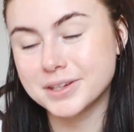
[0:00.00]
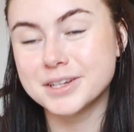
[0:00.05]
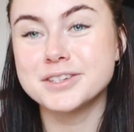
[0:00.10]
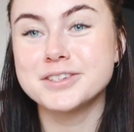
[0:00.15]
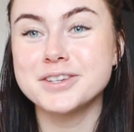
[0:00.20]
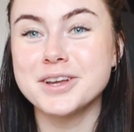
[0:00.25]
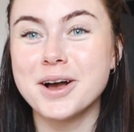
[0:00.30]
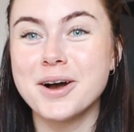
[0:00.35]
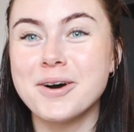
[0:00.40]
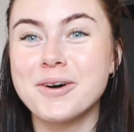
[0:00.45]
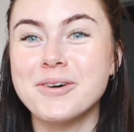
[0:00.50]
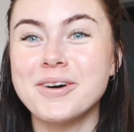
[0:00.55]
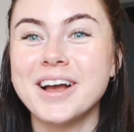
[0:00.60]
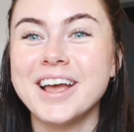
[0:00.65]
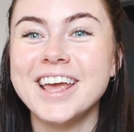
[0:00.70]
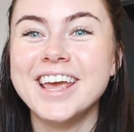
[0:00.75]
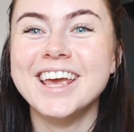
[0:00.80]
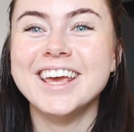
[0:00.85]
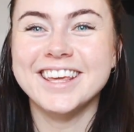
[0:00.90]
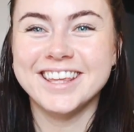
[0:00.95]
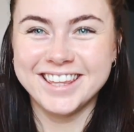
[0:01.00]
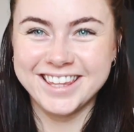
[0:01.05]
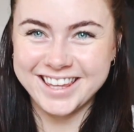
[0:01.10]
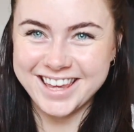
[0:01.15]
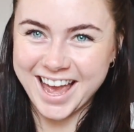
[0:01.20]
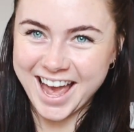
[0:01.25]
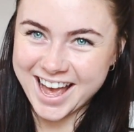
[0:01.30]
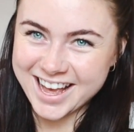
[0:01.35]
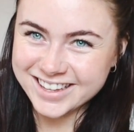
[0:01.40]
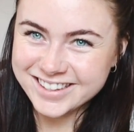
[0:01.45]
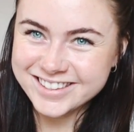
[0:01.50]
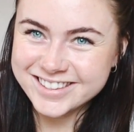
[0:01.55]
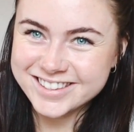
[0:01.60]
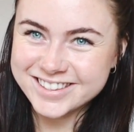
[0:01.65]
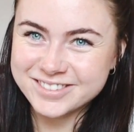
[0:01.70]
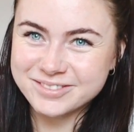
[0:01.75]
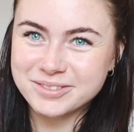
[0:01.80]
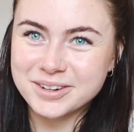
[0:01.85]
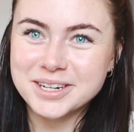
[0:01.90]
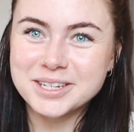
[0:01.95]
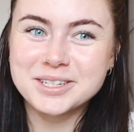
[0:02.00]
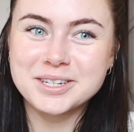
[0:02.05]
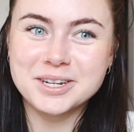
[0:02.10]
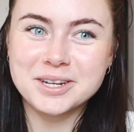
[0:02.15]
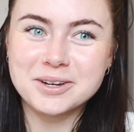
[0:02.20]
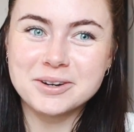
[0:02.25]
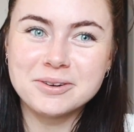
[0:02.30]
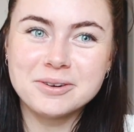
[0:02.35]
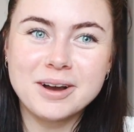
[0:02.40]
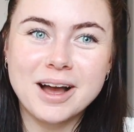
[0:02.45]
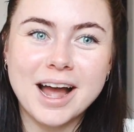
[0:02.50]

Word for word: So yes, we do.